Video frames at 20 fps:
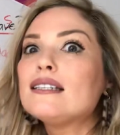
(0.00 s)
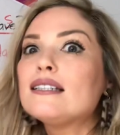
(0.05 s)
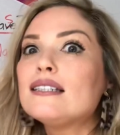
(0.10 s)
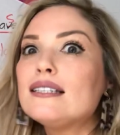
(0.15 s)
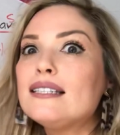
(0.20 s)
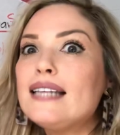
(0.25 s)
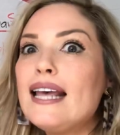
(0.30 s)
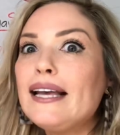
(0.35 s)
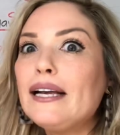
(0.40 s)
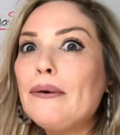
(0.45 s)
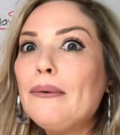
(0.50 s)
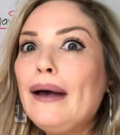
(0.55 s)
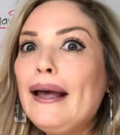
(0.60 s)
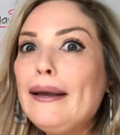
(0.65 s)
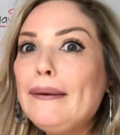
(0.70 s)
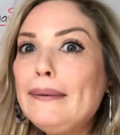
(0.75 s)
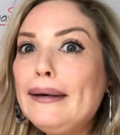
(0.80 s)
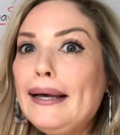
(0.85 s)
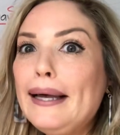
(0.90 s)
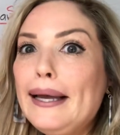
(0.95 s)
take away
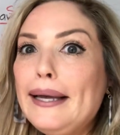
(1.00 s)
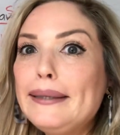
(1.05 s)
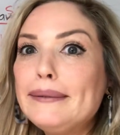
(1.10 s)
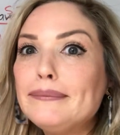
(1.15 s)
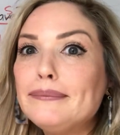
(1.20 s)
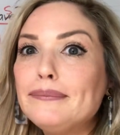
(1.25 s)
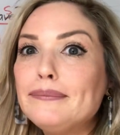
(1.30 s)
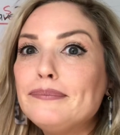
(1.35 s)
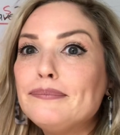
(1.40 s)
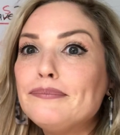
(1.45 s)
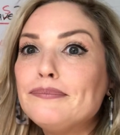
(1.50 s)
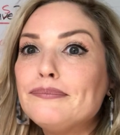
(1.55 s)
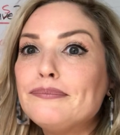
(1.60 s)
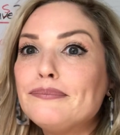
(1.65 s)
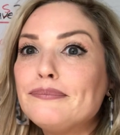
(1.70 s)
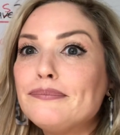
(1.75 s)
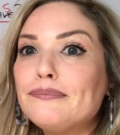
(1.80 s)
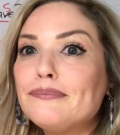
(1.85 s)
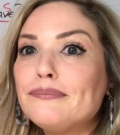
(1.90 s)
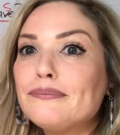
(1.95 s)
what?
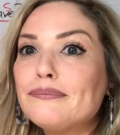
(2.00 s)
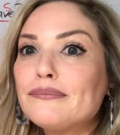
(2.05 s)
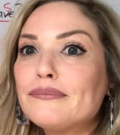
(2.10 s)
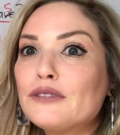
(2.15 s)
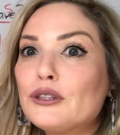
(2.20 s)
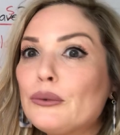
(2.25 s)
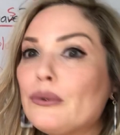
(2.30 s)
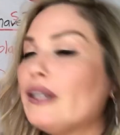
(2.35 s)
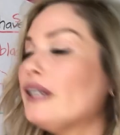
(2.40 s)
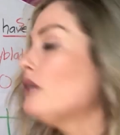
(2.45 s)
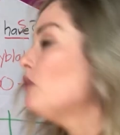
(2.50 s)
3,